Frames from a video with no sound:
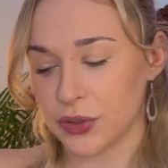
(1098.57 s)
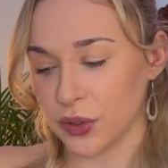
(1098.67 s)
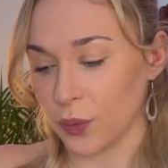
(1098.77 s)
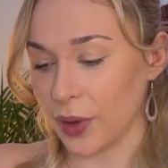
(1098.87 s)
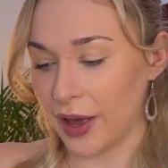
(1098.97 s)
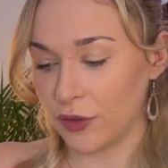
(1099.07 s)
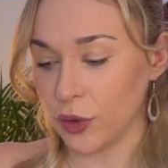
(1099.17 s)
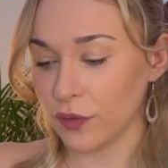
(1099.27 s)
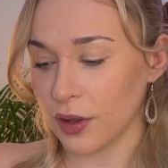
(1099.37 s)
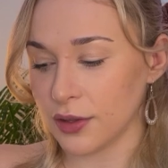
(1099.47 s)
So whatever you
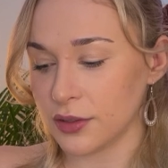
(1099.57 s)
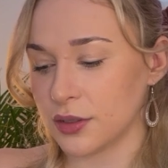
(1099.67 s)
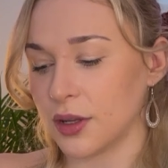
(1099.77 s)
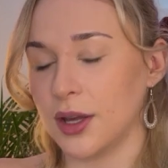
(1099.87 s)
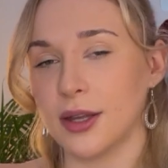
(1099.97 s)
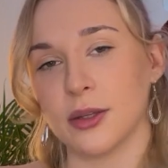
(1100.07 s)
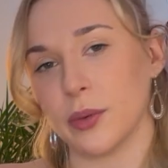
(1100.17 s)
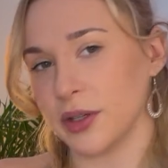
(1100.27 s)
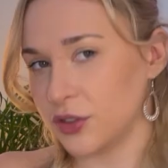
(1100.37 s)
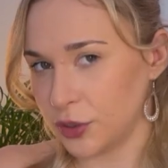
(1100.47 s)
have lost, don't
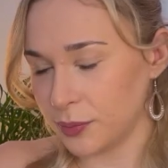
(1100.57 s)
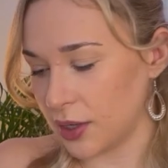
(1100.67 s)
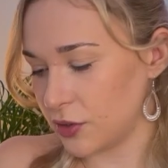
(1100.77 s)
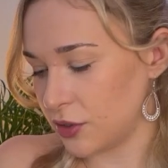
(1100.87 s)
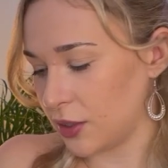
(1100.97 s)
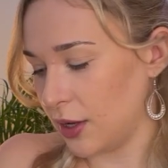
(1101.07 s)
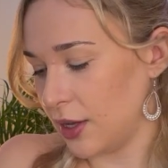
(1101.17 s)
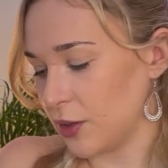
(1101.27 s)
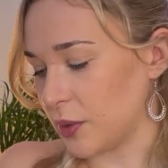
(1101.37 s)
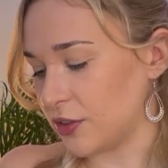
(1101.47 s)
worry too much,
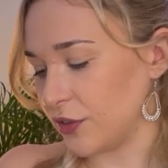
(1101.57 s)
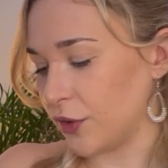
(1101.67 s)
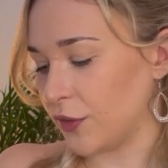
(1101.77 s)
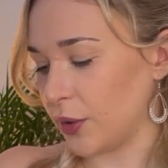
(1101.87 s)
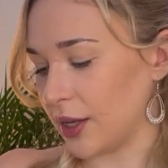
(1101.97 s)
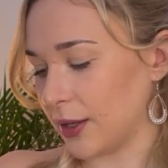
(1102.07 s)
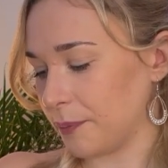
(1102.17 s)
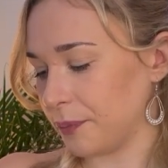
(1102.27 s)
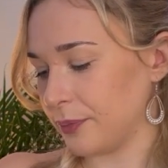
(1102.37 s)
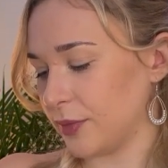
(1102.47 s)
especially if you feel like
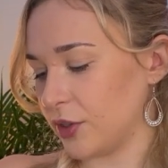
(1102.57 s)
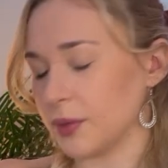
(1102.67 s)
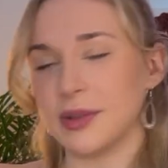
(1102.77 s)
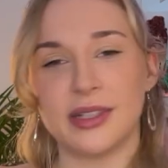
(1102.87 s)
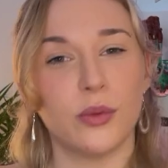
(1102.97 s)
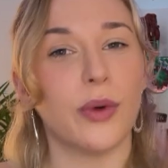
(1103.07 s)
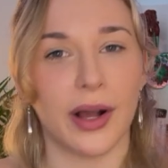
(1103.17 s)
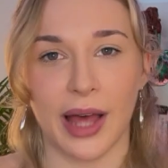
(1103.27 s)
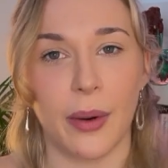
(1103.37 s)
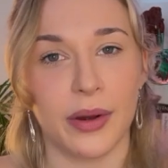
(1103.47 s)
something didn't
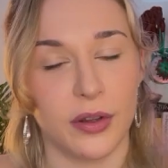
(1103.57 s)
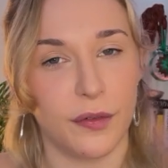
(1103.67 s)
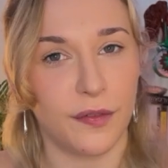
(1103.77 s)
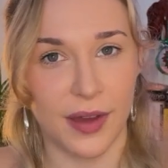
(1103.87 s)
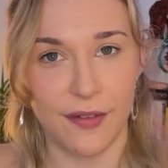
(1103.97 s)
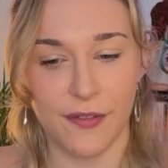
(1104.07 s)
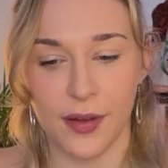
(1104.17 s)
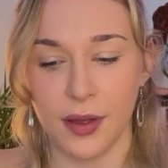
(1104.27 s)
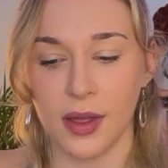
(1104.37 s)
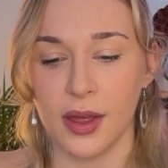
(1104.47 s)
work out in your
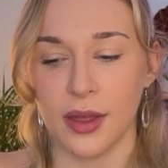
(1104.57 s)
favor.